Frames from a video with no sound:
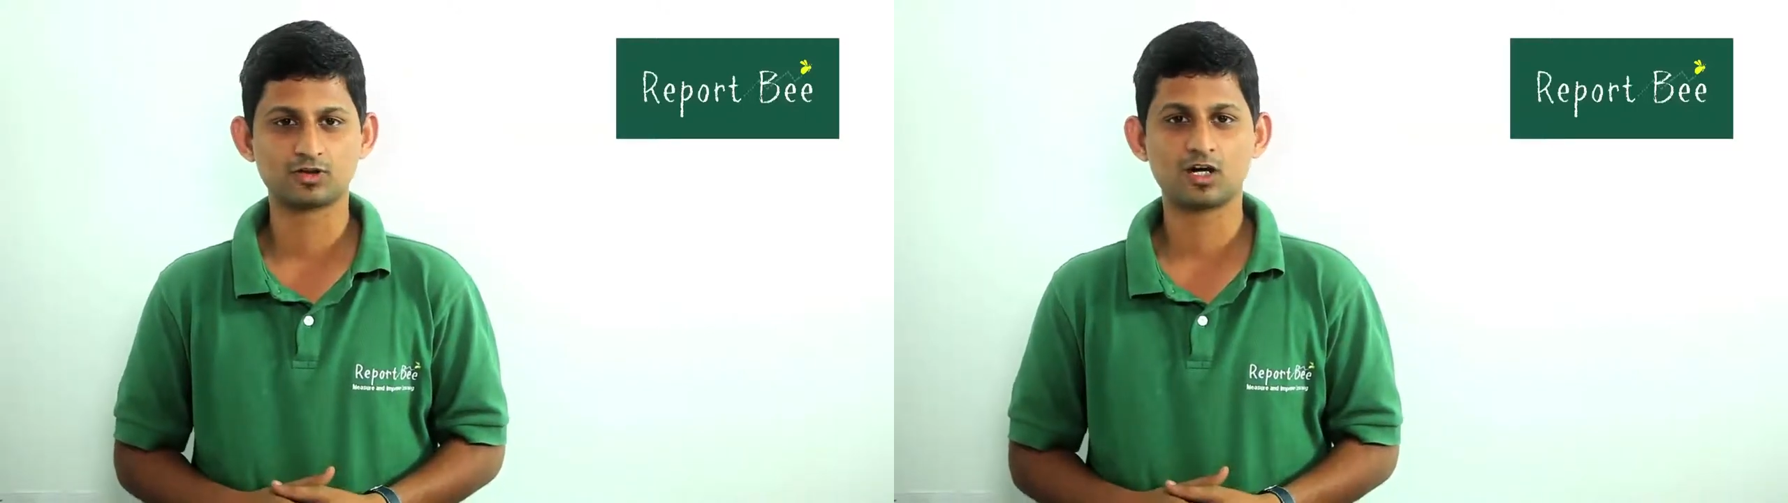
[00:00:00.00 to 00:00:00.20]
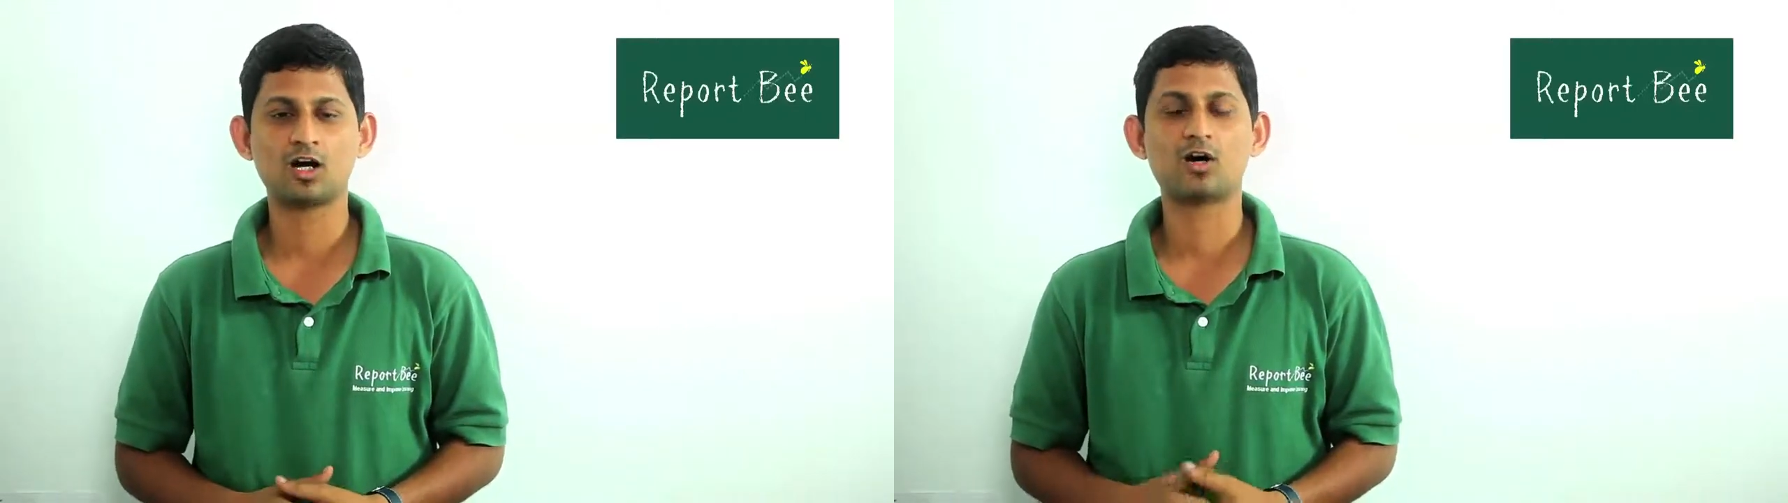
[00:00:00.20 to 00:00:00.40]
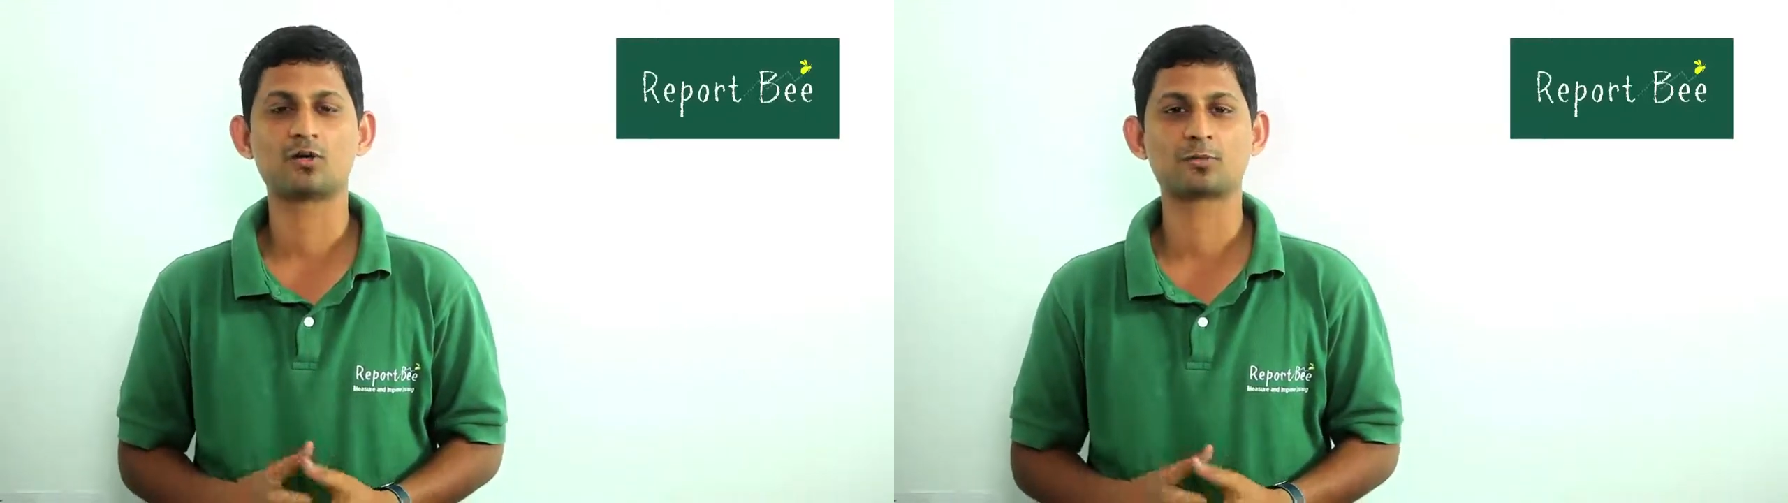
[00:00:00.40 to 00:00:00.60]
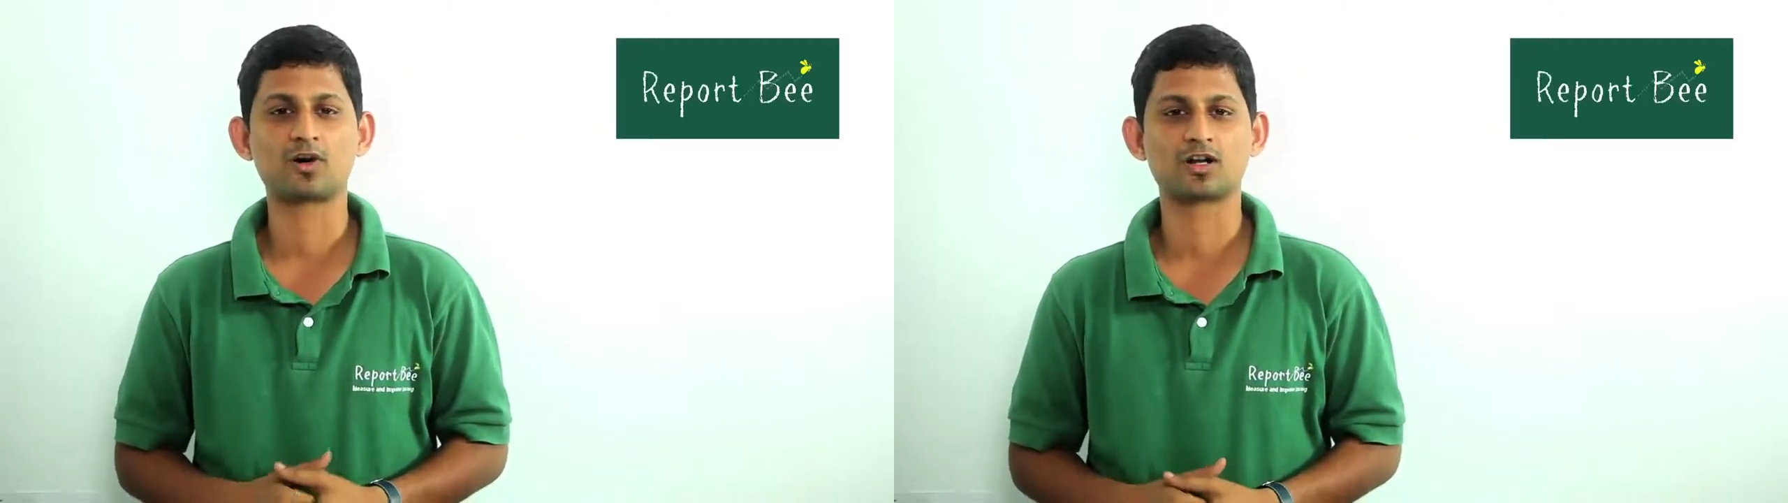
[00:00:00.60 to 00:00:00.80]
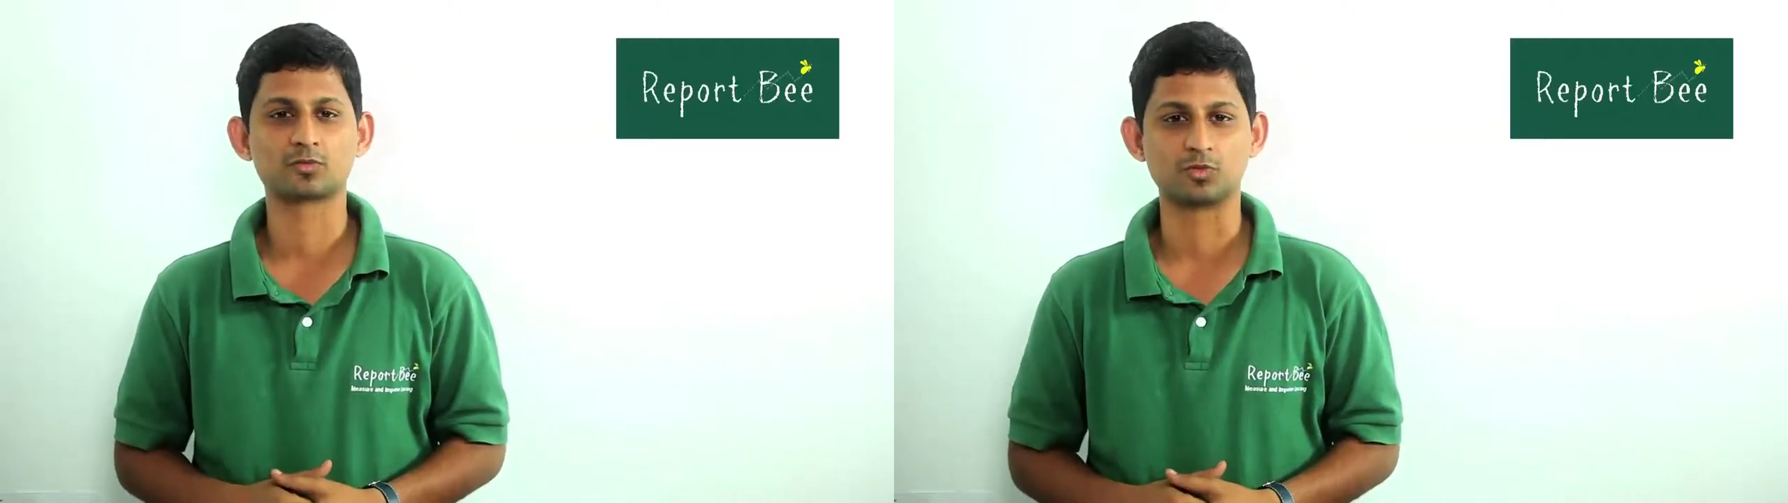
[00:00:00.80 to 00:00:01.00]
how our
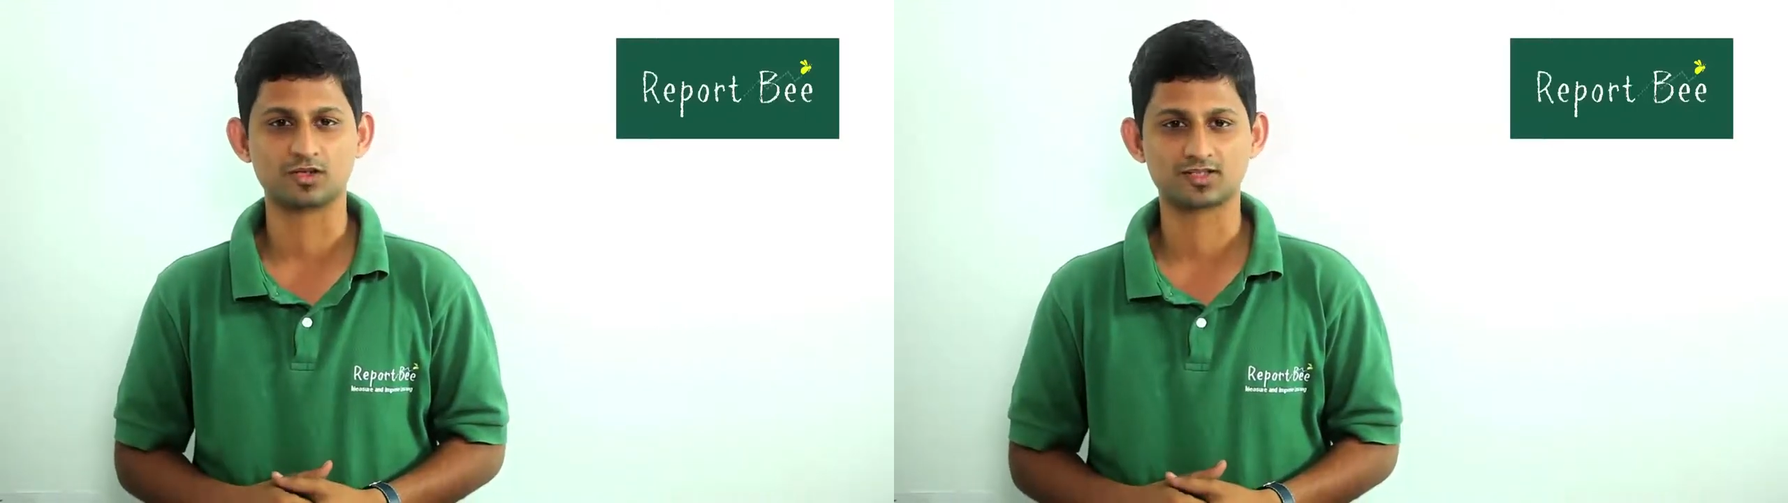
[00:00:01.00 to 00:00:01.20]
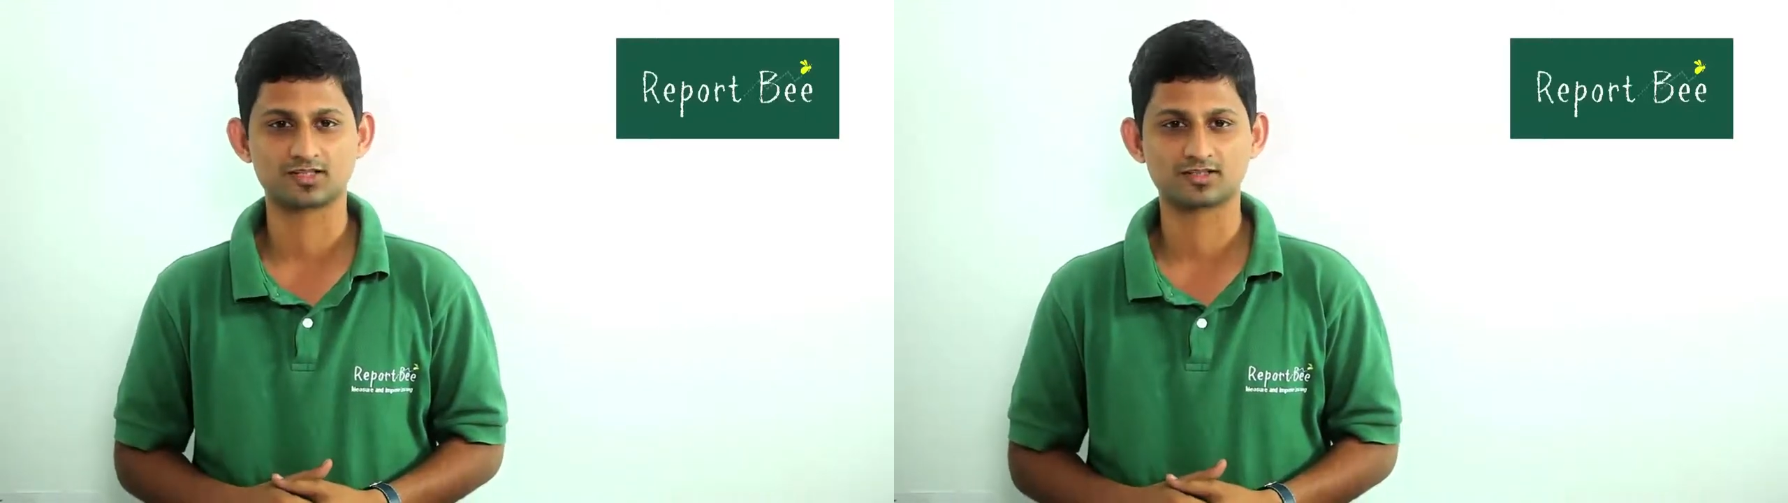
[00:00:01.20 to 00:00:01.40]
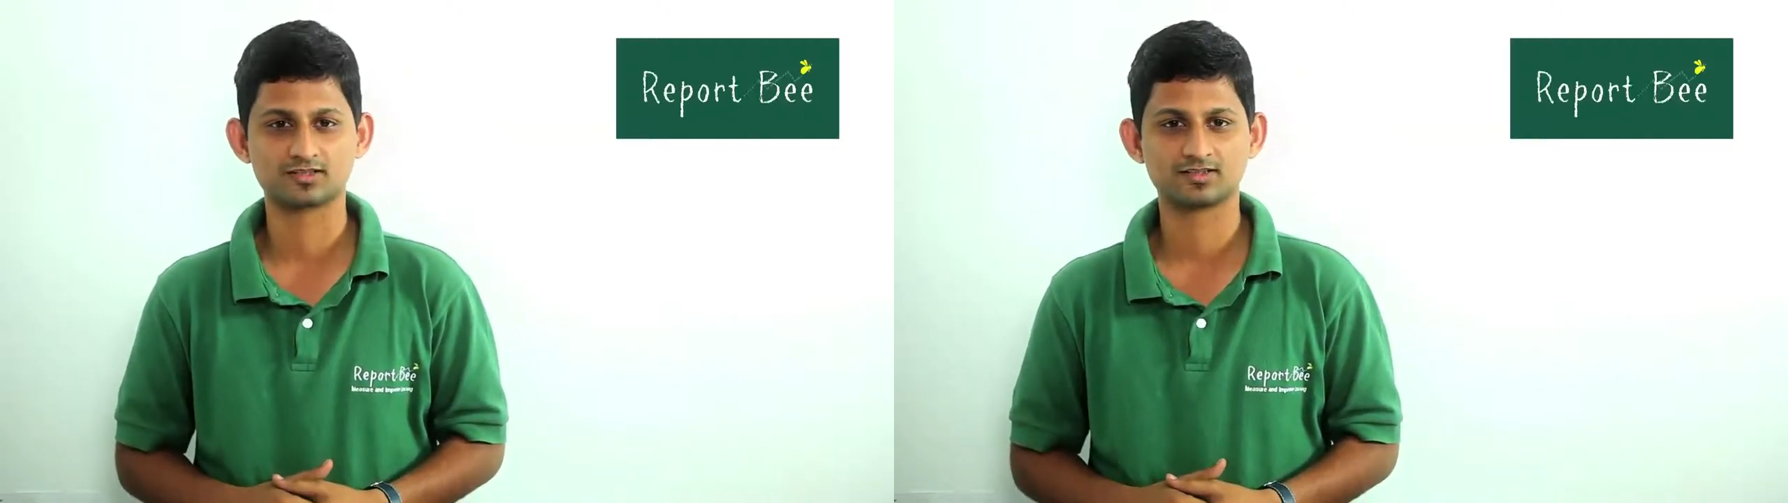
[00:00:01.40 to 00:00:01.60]
product works,